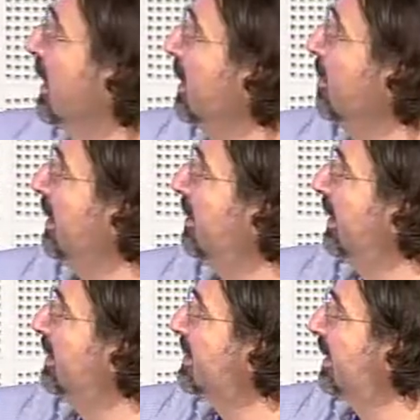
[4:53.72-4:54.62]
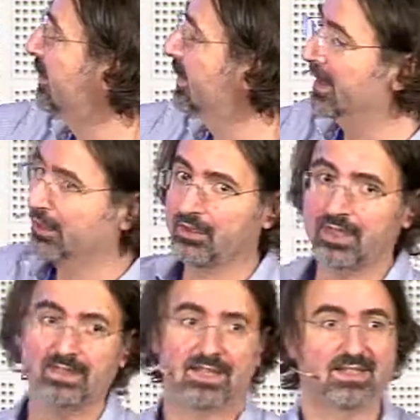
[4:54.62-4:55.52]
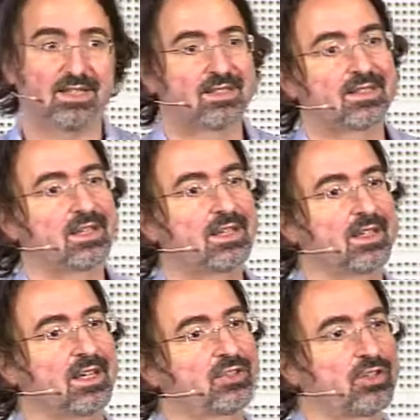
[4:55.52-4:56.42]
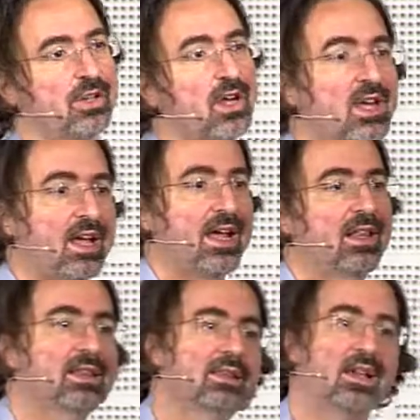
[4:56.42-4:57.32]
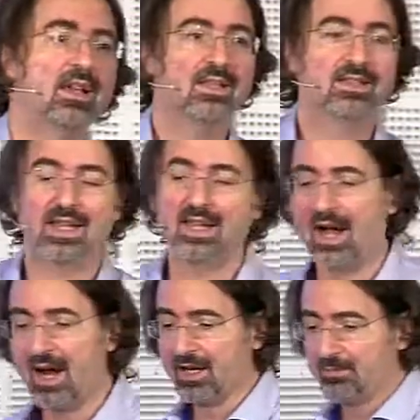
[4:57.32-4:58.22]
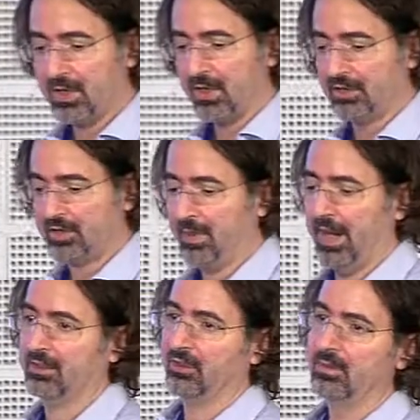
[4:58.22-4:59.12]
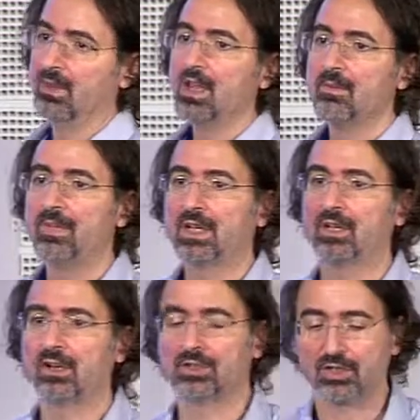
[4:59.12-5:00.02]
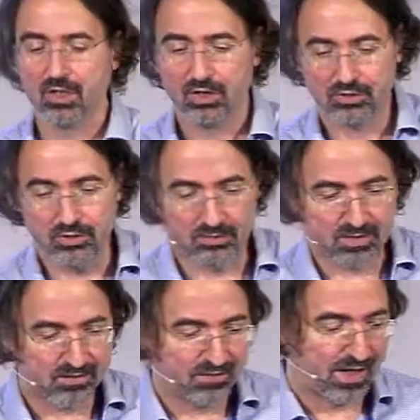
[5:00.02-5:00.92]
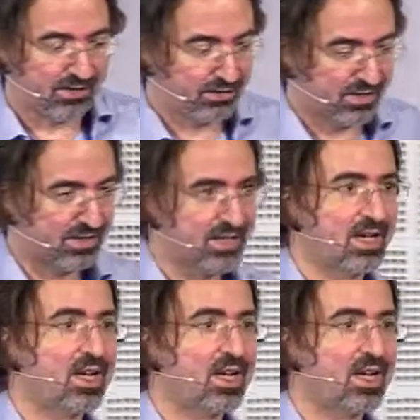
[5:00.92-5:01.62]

imitate something that already exists in nature. And they are broad spectrum because human viruses